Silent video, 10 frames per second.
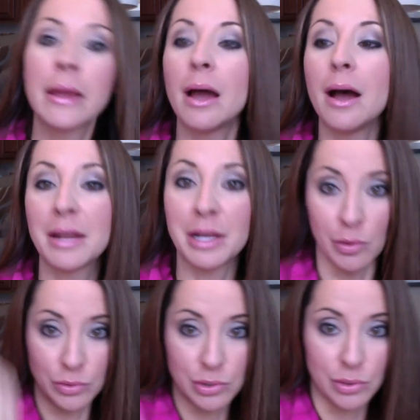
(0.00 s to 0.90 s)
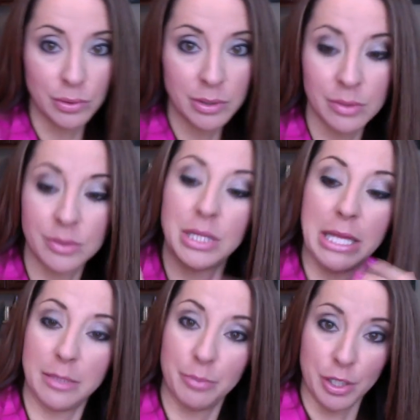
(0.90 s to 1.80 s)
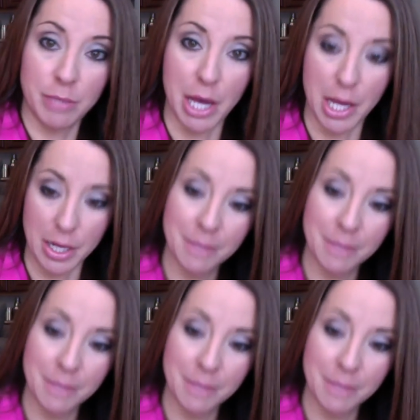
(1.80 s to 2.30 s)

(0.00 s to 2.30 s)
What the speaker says: And I won't show like the pretty bag.